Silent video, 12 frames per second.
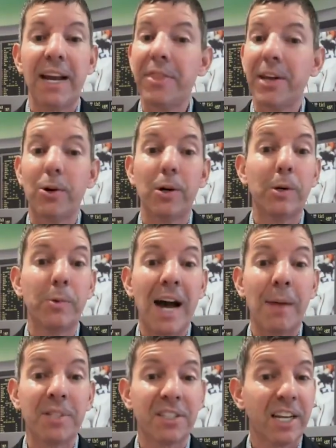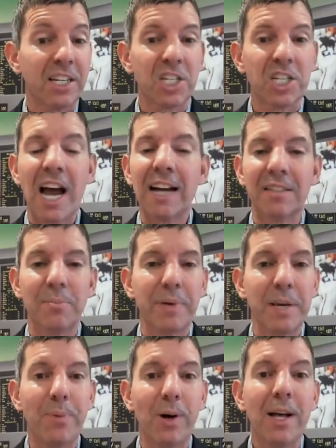I think Oral Roberts is going to shock some
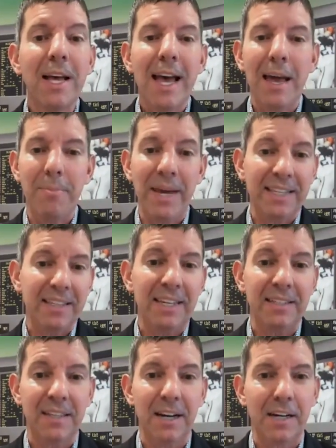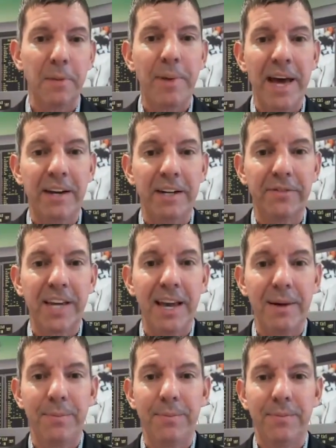people and make this a competitive
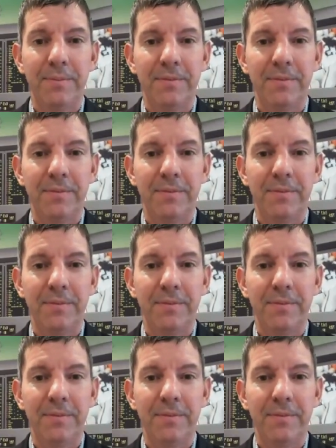game.